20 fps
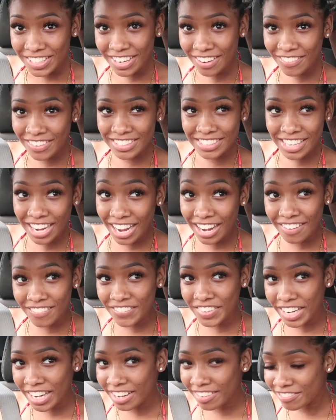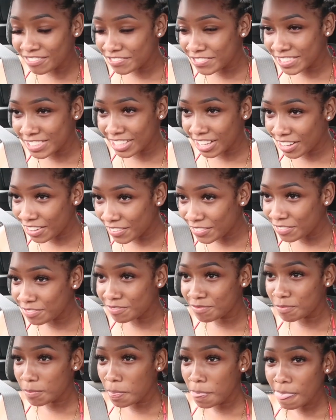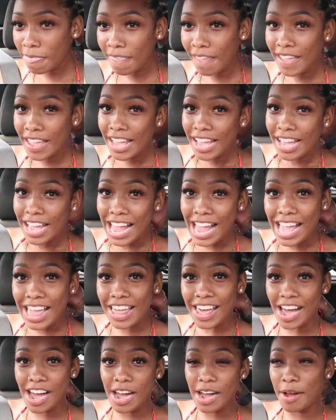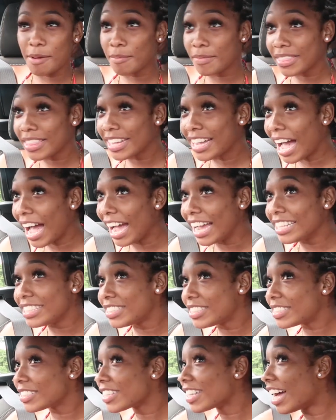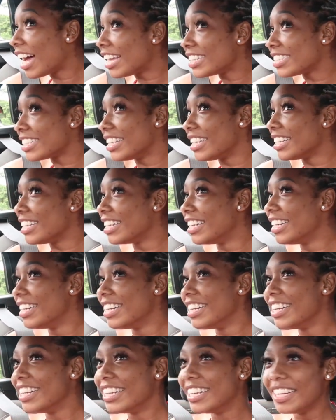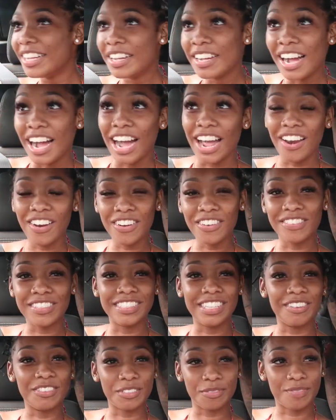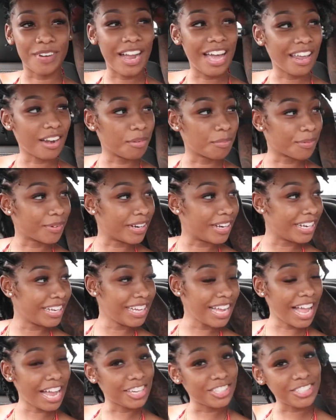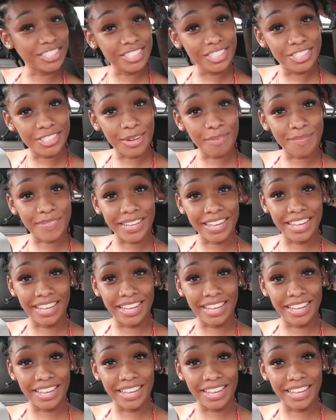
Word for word: You know what's kind of funny? So, the guy's cousin, I don't know if his name was Brad or Brent, he actually jumped